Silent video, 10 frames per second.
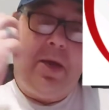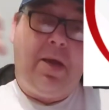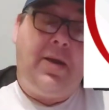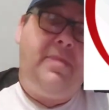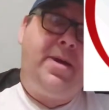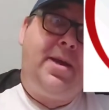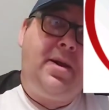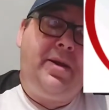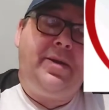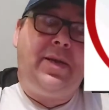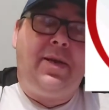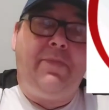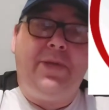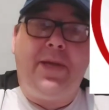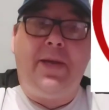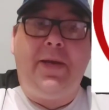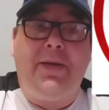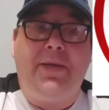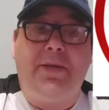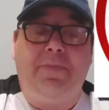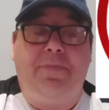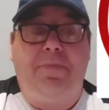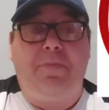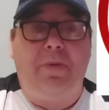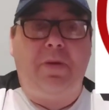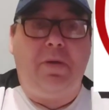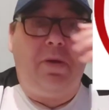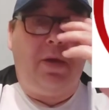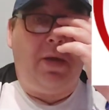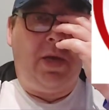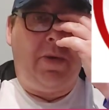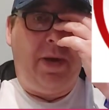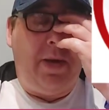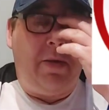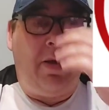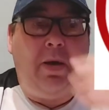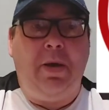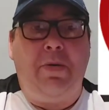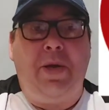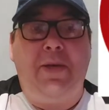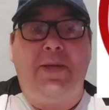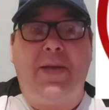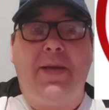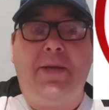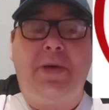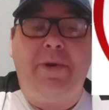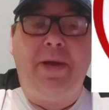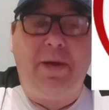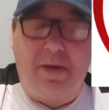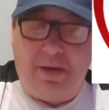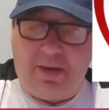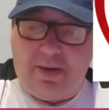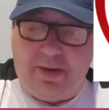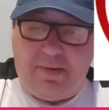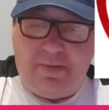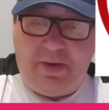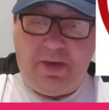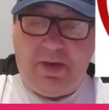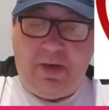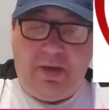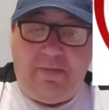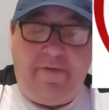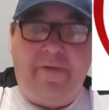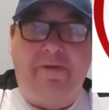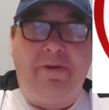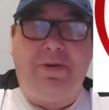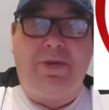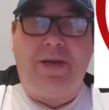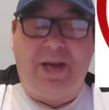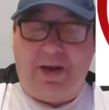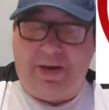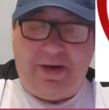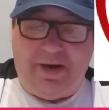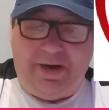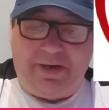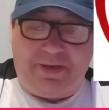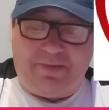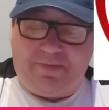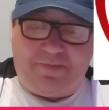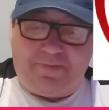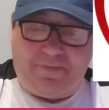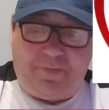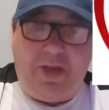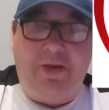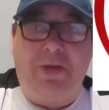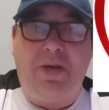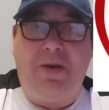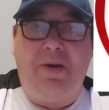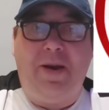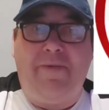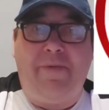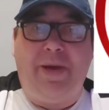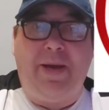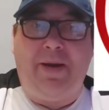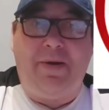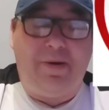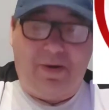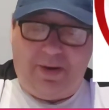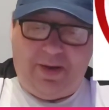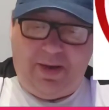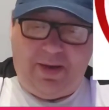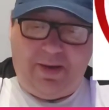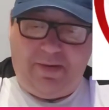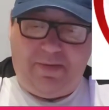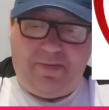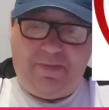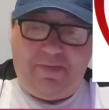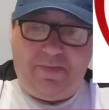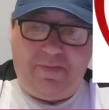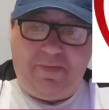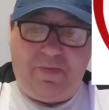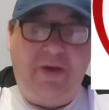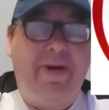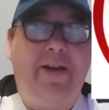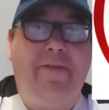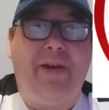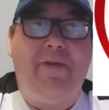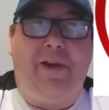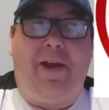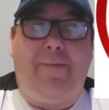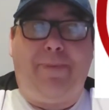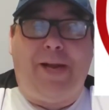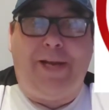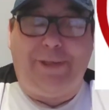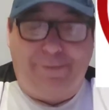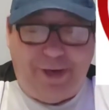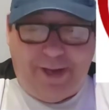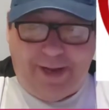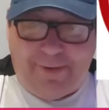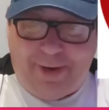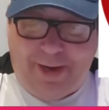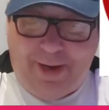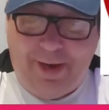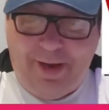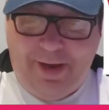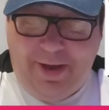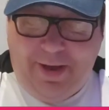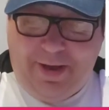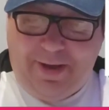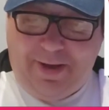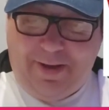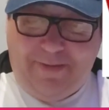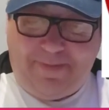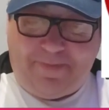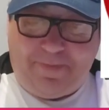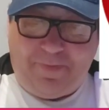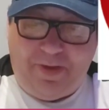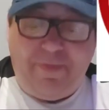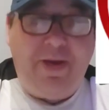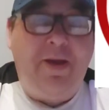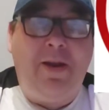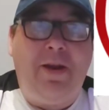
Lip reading: and it might start his career. Kickstart his career. But for us now, he's never been one of my favourite players. Put it that way. But